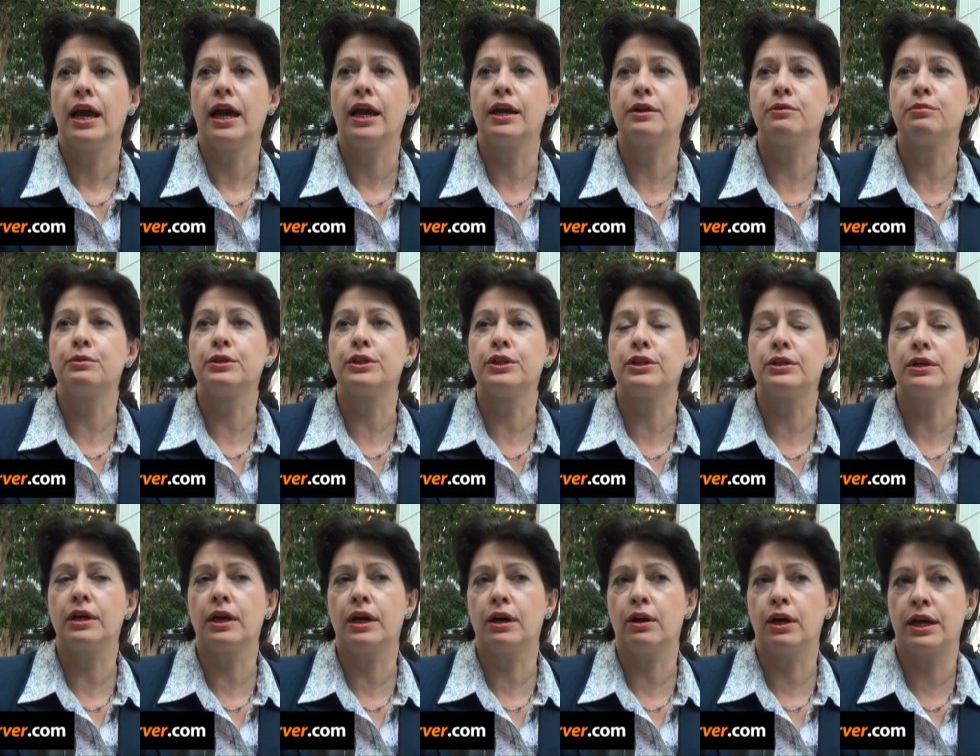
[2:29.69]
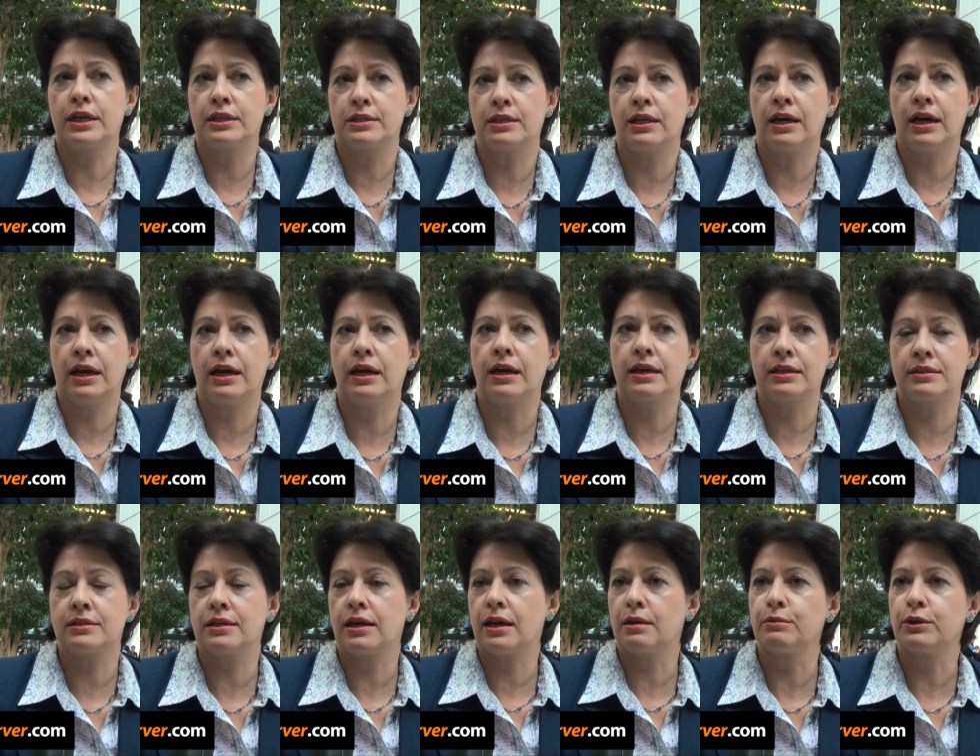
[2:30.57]
And we, as
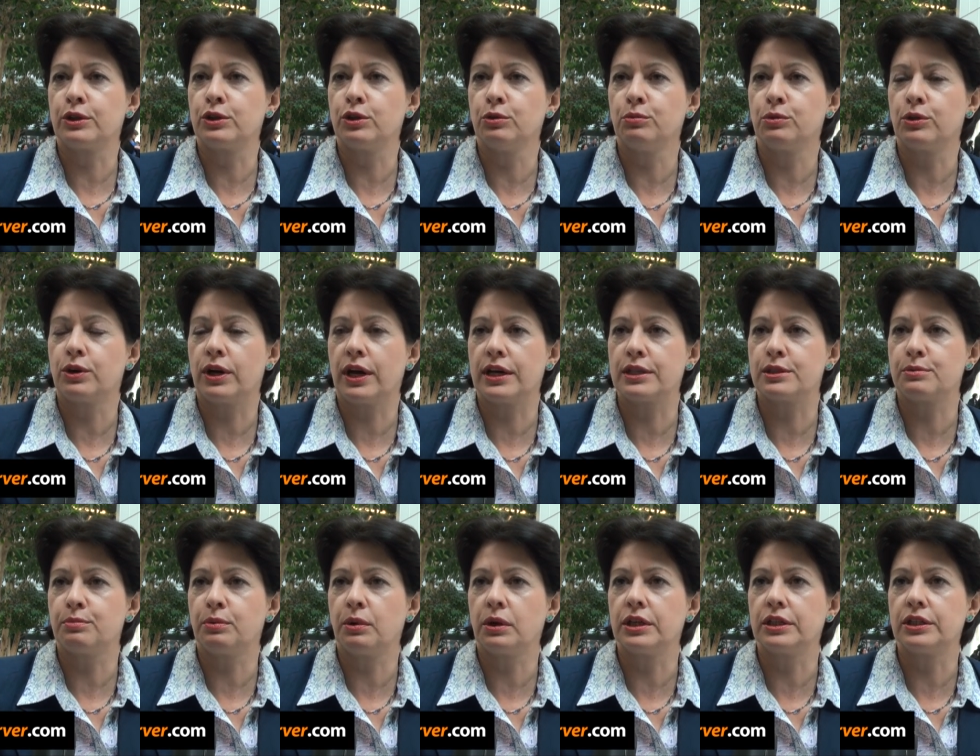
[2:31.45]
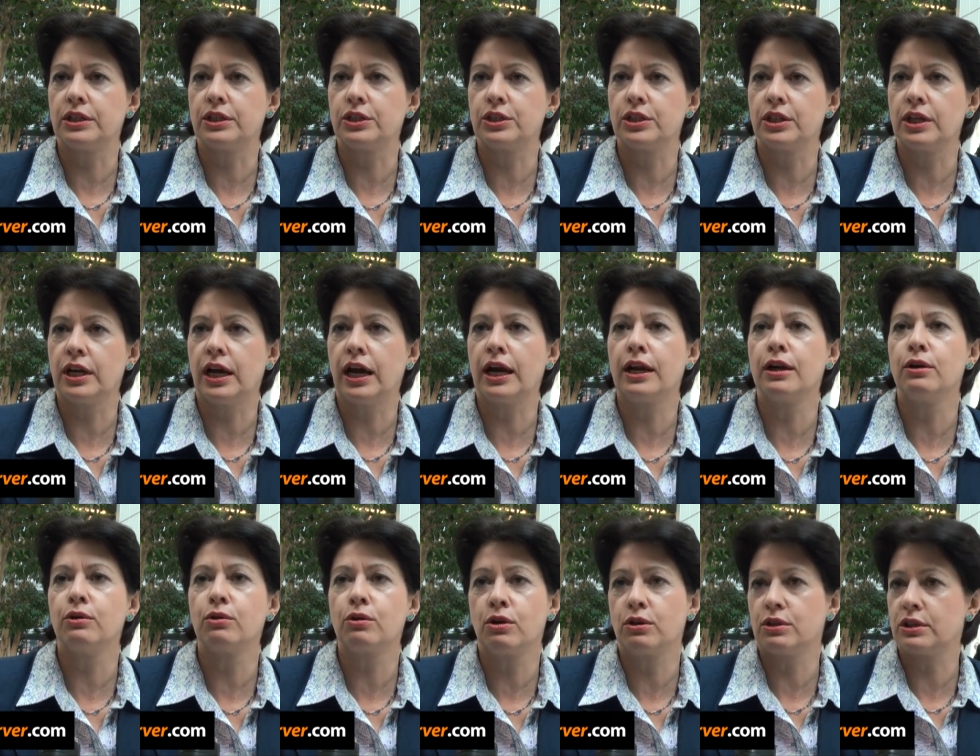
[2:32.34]
I am a human rights politician, I
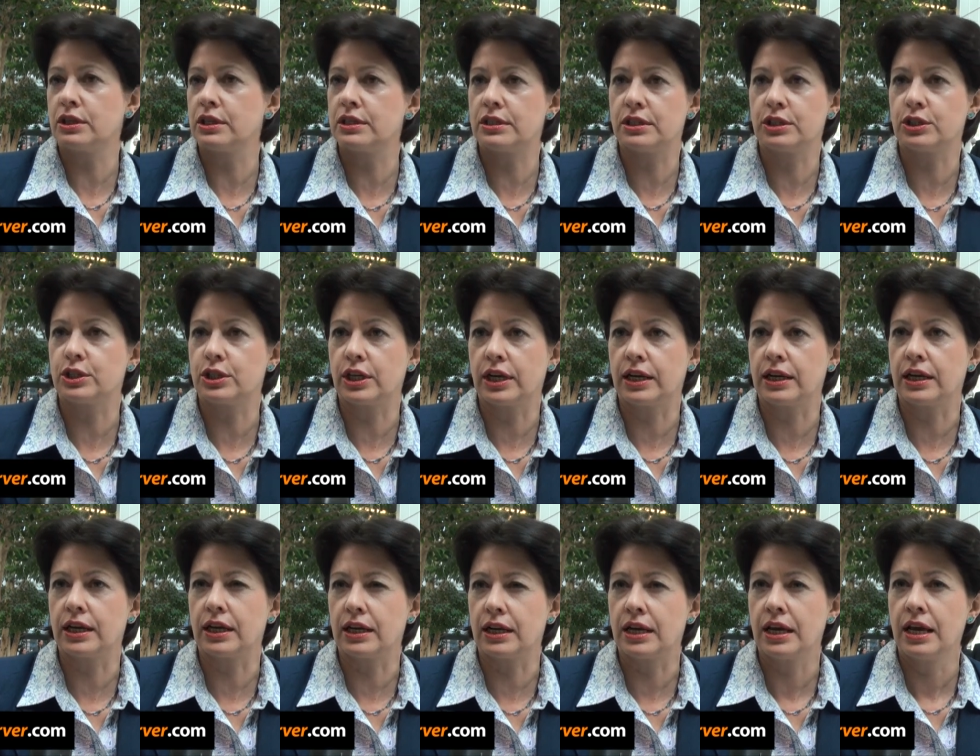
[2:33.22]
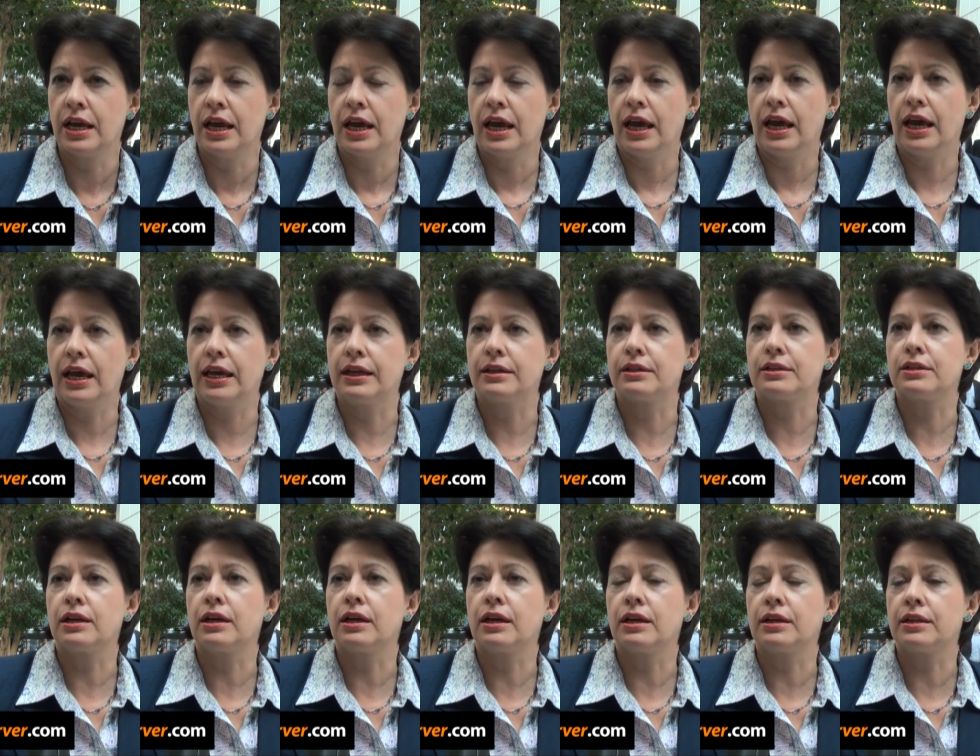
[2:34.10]
look on this agenda, and
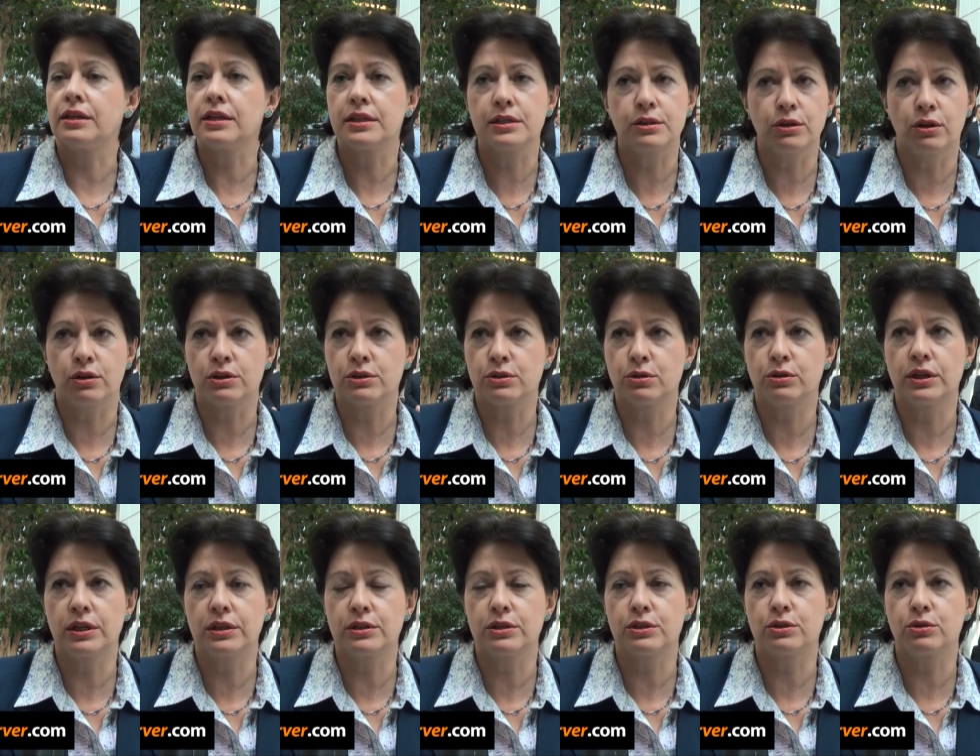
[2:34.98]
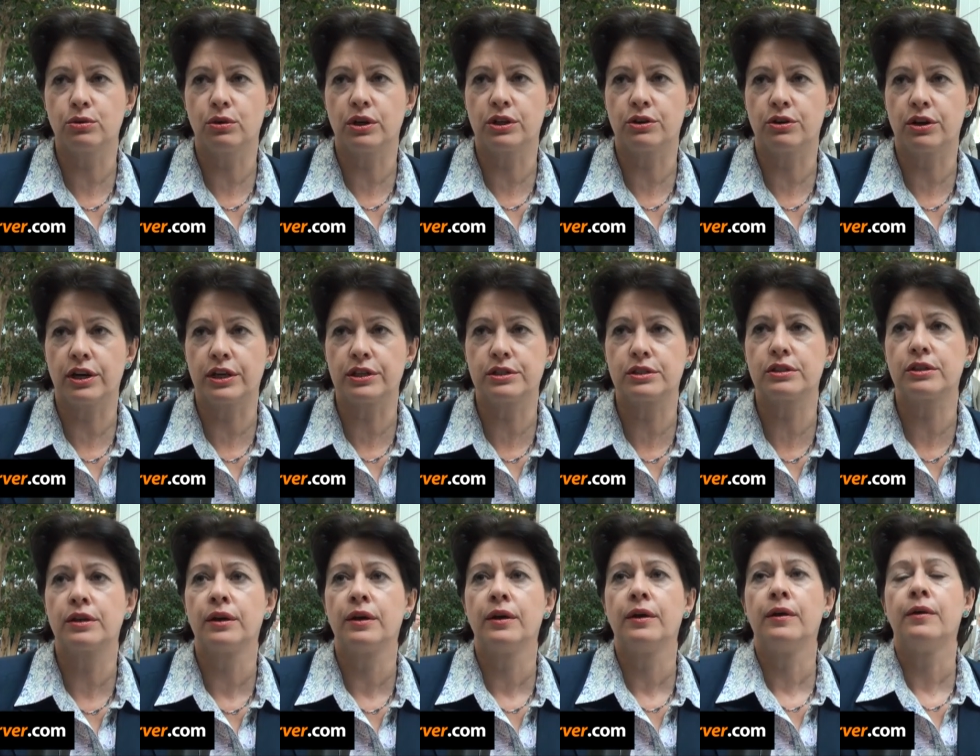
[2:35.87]
this also needs to address